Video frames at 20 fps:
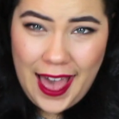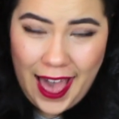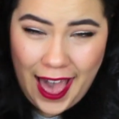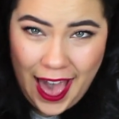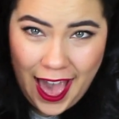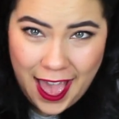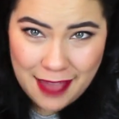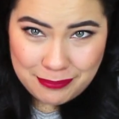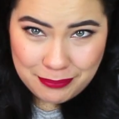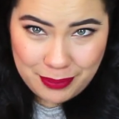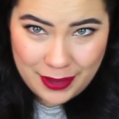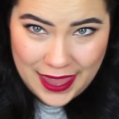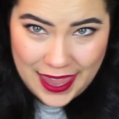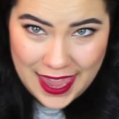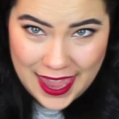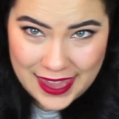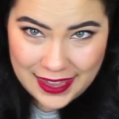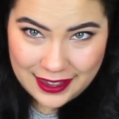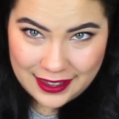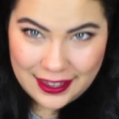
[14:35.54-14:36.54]
Hot
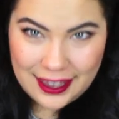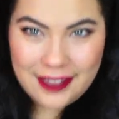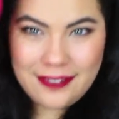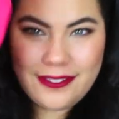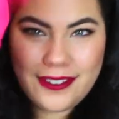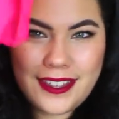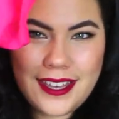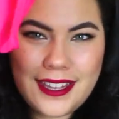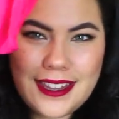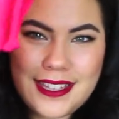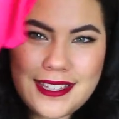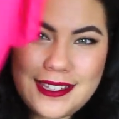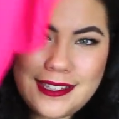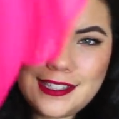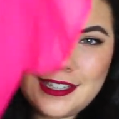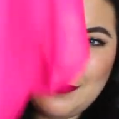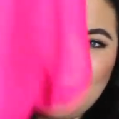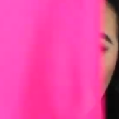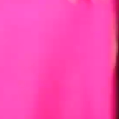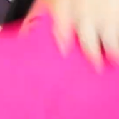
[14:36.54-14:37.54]
pink! I feel like this is
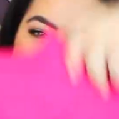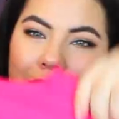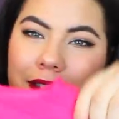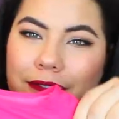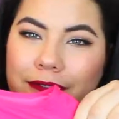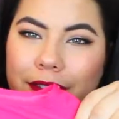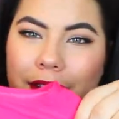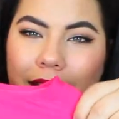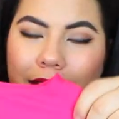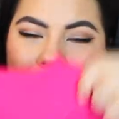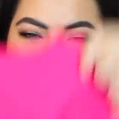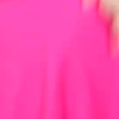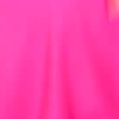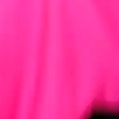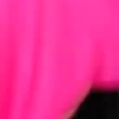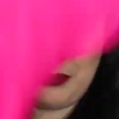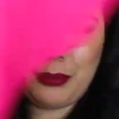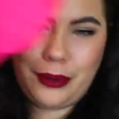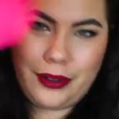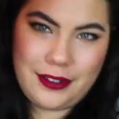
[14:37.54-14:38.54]
going to be really fun on
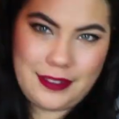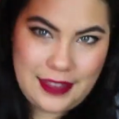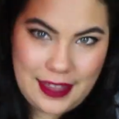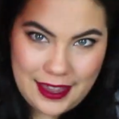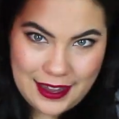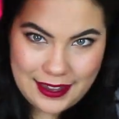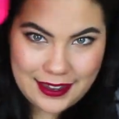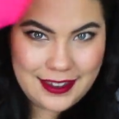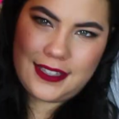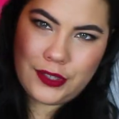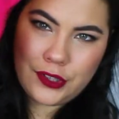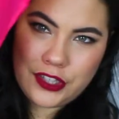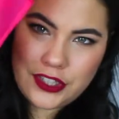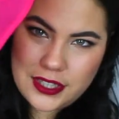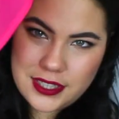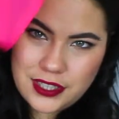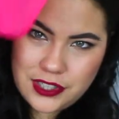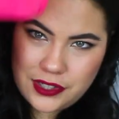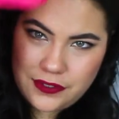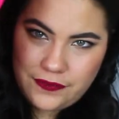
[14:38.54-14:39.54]
my birthday. So it's
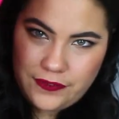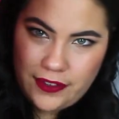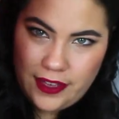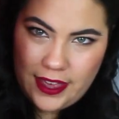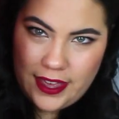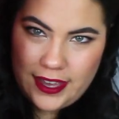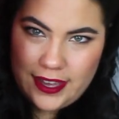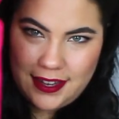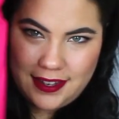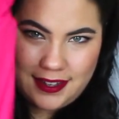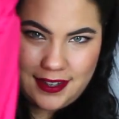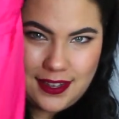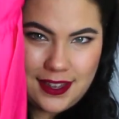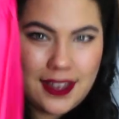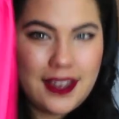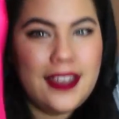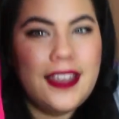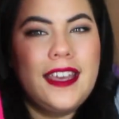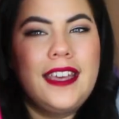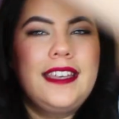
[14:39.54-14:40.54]
just chiffon.
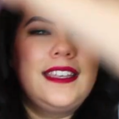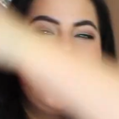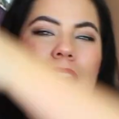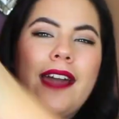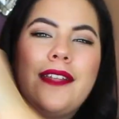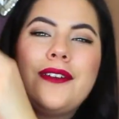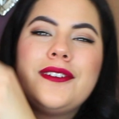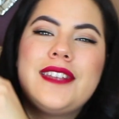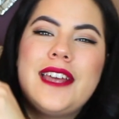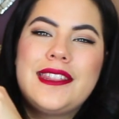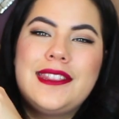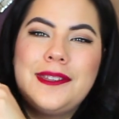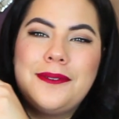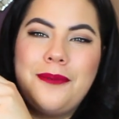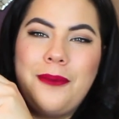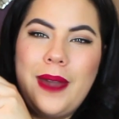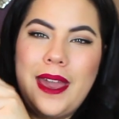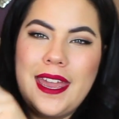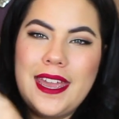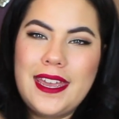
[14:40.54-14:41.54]
It gathers at the
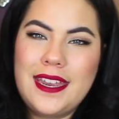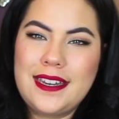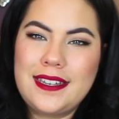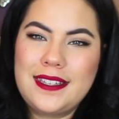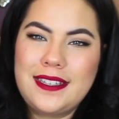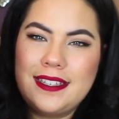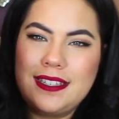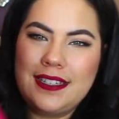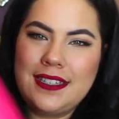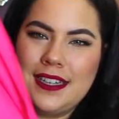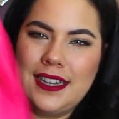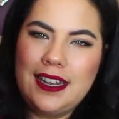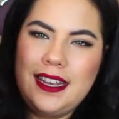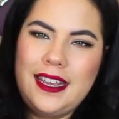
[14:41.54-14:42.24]
waist